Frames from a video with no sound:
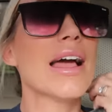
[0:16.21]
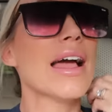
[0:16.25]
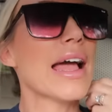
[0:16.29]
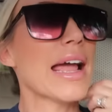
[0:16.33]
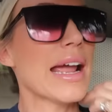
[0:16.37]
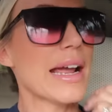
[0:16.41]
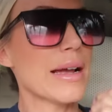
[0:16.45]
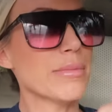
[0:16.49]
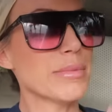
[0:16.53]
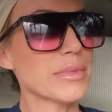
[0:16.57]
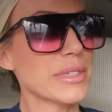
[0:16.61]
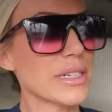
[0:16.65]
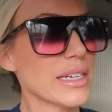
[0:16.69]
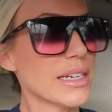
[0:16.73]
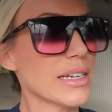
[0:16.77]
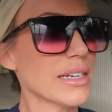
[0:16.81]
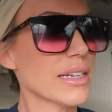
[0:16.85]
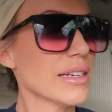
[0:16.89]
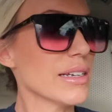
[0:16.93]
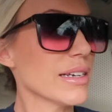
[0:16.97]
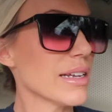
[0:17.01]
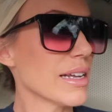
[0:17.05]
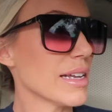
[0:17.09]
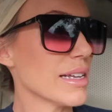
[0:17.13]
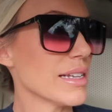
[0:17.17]

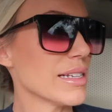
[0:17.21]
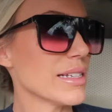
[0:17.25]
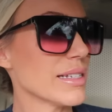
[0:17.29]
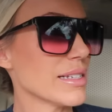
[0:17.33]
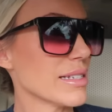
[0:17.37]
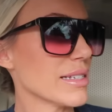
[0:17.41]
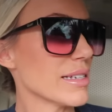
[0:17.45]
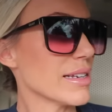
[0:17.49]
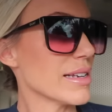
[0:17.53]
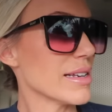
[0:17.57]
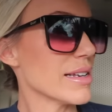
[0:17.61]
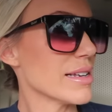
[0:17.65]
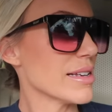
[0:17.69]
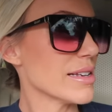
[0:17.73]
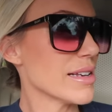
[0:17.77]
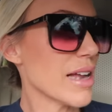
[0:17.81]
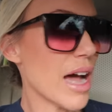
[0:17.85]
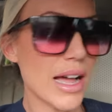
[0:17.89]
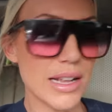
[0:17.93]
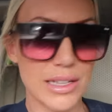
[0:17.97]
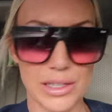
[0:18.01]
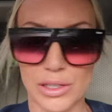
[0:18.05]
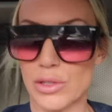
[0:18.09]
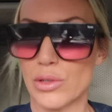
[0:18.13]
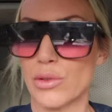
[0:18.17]
Hampton is
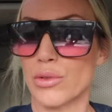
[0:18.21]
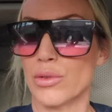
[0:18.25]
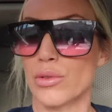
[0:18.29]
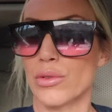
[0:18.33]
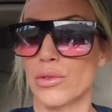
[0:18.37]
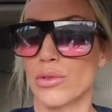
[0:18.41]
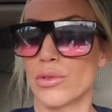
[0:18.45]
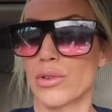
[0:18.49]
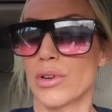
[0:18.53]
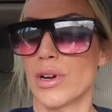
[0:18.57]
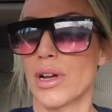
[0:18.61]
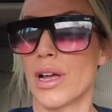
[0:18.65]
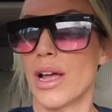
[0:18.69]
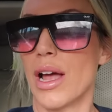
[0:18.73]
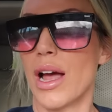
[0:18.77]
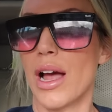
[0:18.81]
not in school.